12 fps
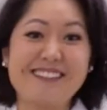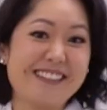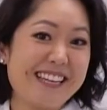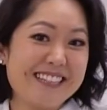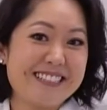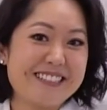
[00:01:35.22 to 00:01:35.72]

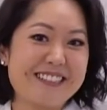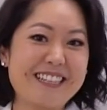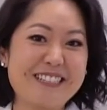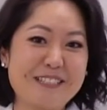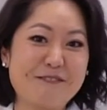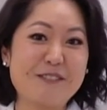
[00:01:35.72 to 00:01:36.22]
Okay, so
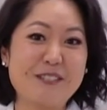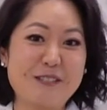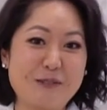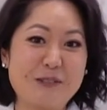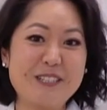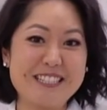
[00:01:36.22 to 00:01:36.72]
that's it for the
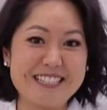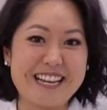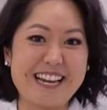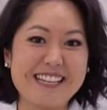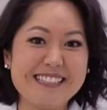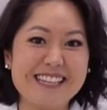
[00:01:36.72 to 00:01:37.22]
tour
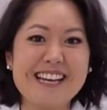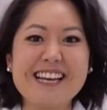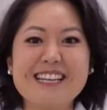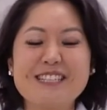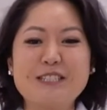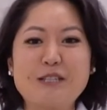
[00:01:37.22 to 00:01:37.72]
today.
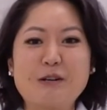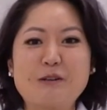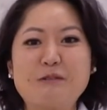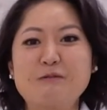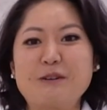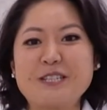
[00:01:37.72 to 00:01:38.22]

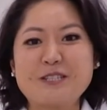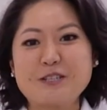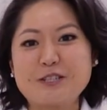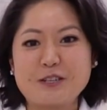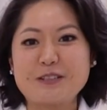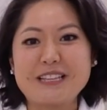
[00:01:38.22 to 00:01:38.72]
So rest
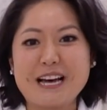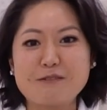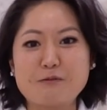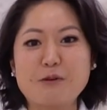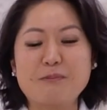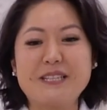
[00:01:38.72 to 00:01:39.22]
assured
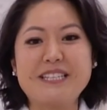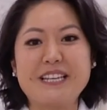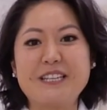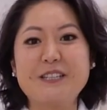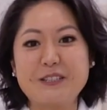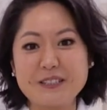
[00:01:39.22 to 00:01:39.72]
that we'll be
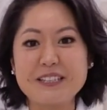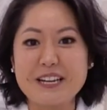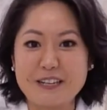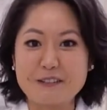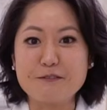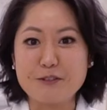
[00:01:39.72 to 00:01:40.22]
taking good
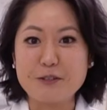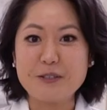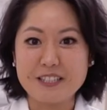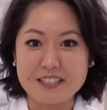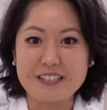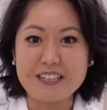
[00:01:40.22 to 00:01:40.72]
care of you
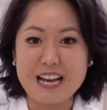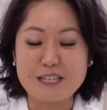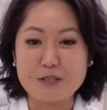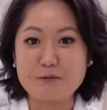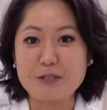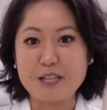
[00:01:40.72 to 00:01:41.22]
here
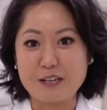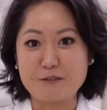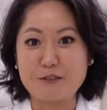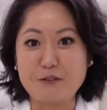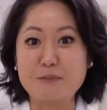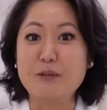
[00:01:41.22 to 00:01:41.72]
as you
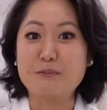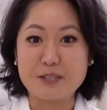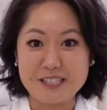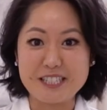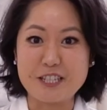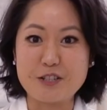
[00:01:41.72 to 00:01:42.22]
recover from your
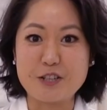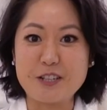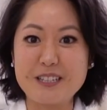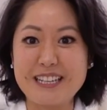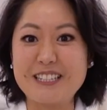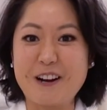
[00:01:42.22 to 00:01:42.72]
procedure
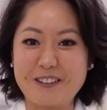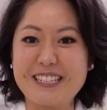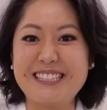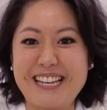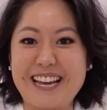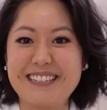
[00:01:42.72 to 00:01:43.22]
in
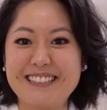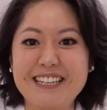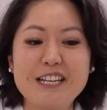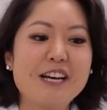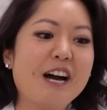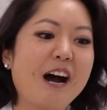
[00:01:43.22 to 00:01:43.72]
RSA.
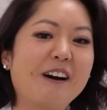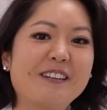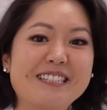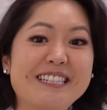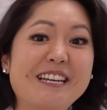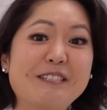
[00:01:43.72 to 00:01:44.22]

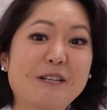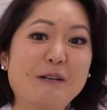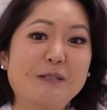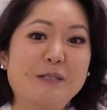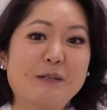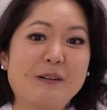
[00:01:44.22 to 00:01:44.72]
RSA is
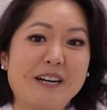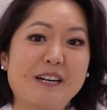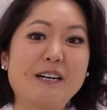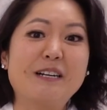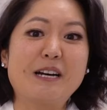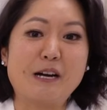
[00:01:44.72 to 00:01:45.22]
also
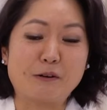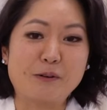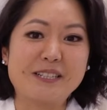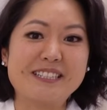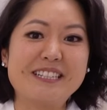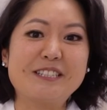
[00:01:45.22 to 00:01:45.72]
an
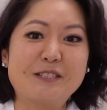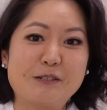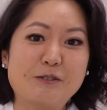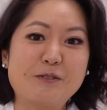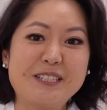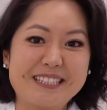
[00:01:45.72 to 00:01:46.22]
accredited
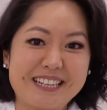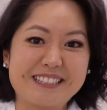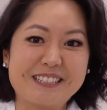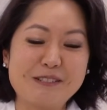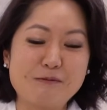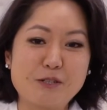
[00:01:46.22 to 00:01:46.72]
surgery
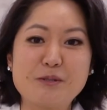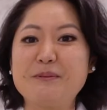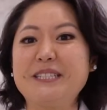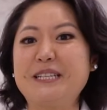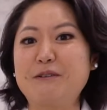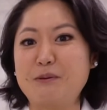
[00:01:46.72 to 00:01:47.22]
center, which
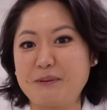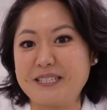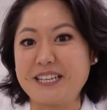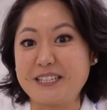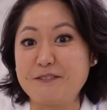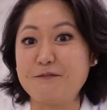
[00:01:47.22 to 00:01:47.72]
means that we'll be
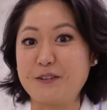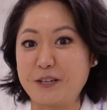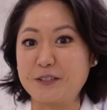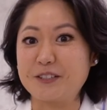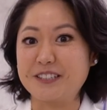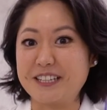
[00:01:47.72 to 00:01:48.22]
taking
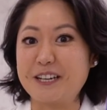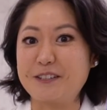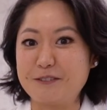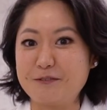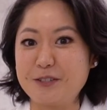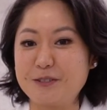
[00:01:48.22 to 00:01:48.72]
very good
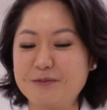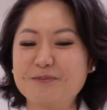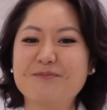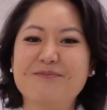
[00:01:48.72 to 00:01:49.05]
care of you.